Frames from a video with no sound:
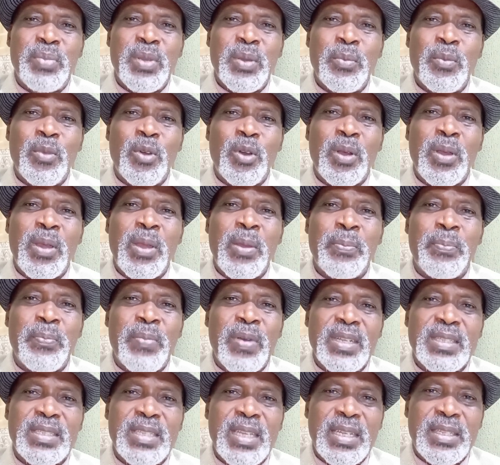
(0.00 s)
be more
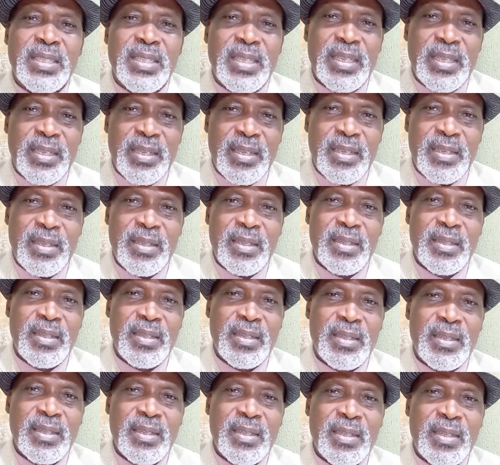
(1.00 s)
empathetic
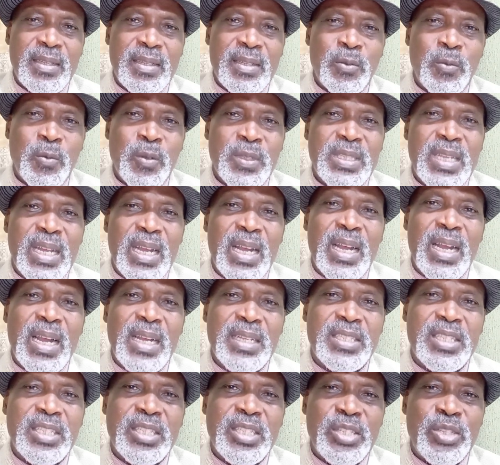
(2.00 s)
with our
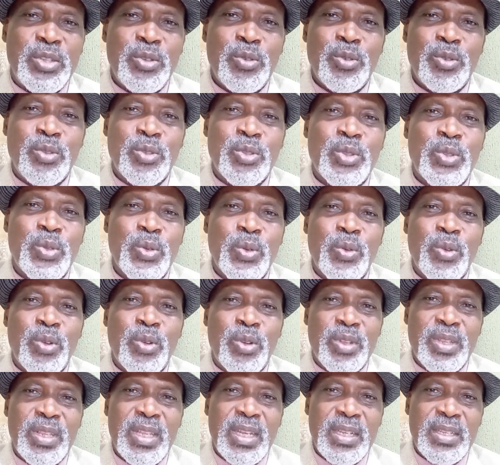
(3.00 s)
attitude to
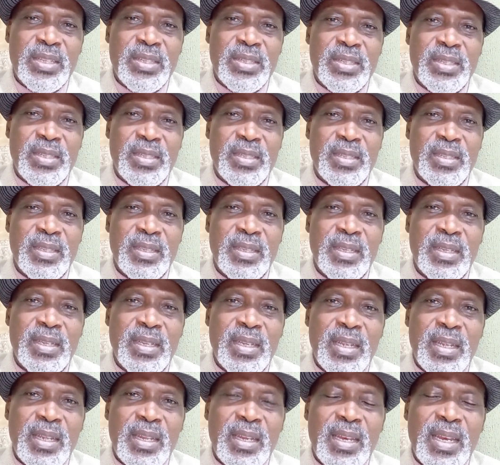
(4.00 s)
others.
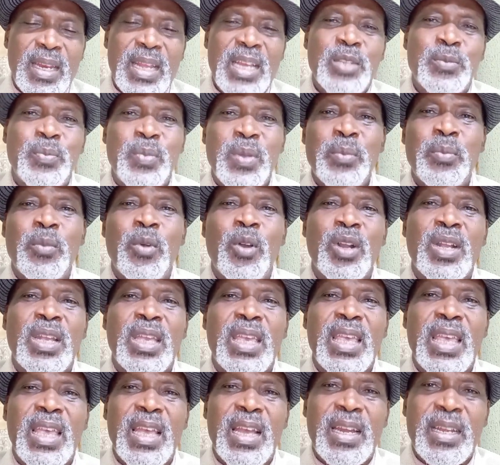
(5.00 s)
Let's be more
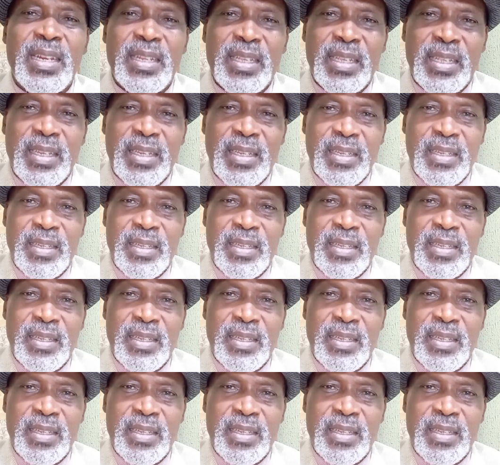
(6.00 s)
caring.